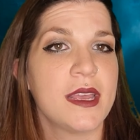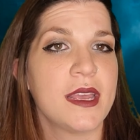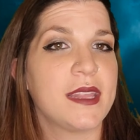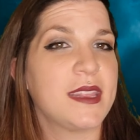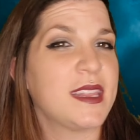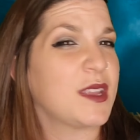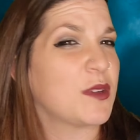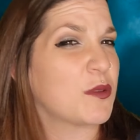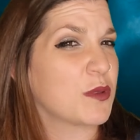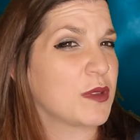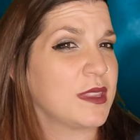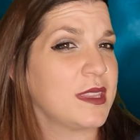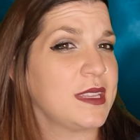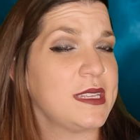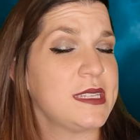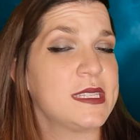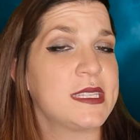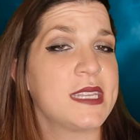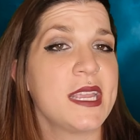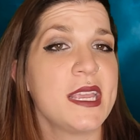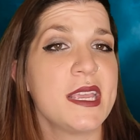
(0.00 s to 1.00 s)
And they
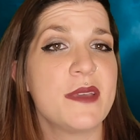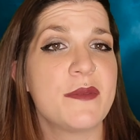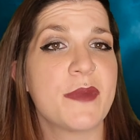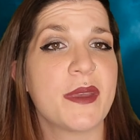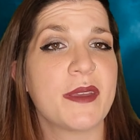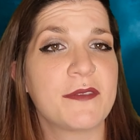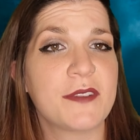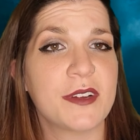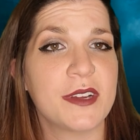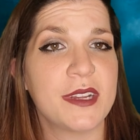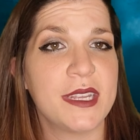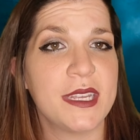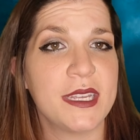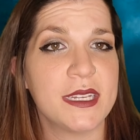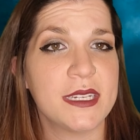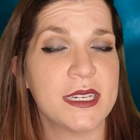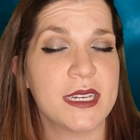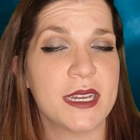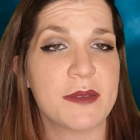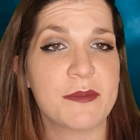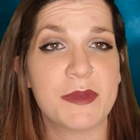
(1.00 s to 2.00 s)
released him after he
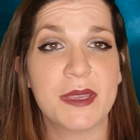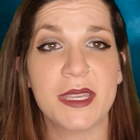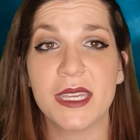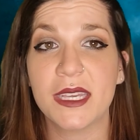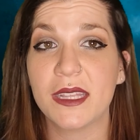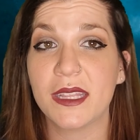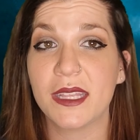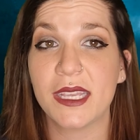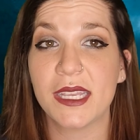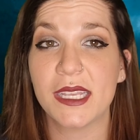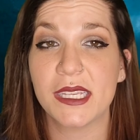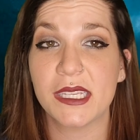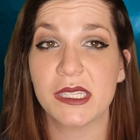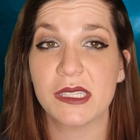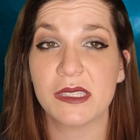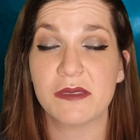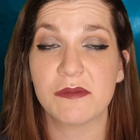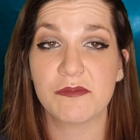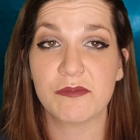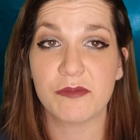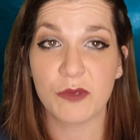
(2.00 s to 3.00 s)
ended up killing
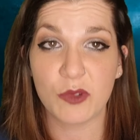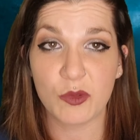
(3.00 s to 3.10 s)
his